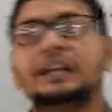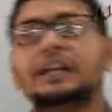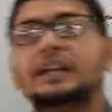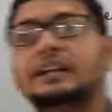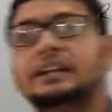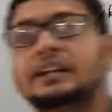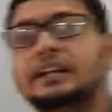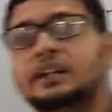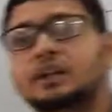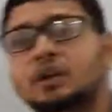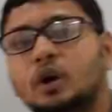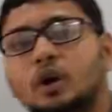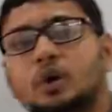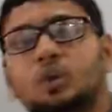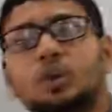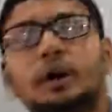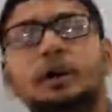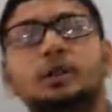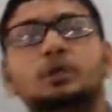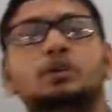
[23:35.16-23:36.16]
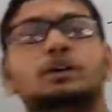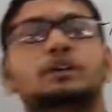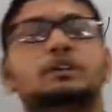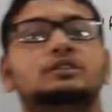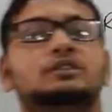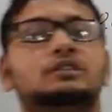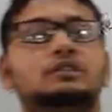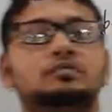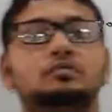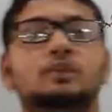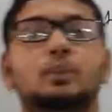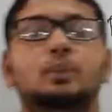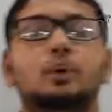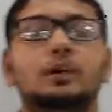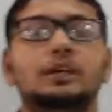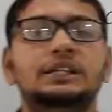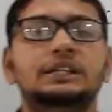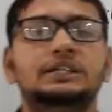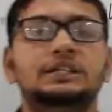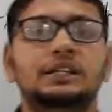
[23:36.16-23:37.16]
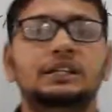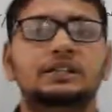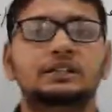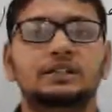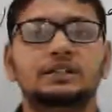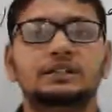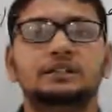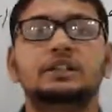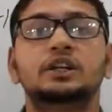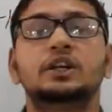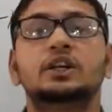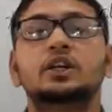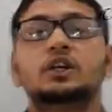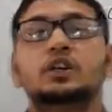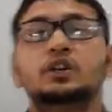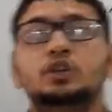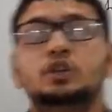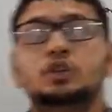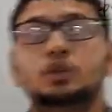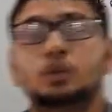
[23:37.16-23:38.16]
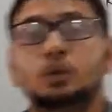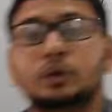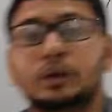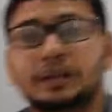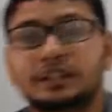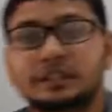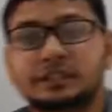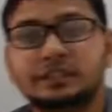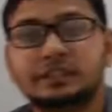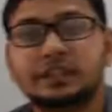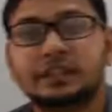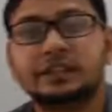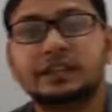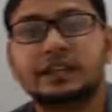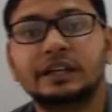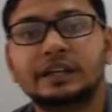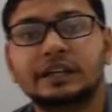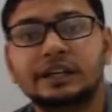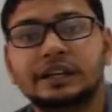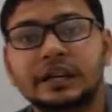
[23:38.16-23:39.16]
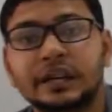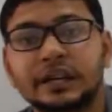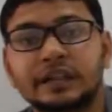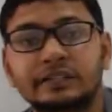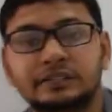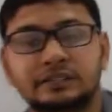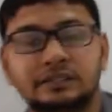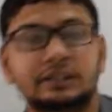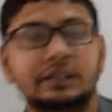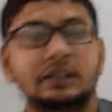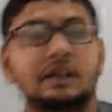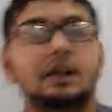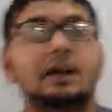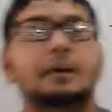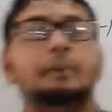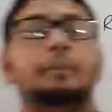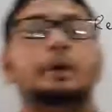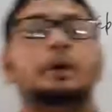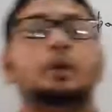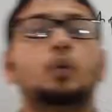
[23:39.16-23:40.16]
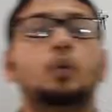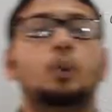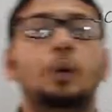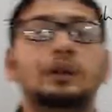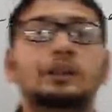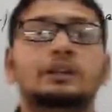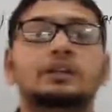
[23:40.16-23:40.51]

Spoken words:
They did not went to the police stations to register their case. But uh,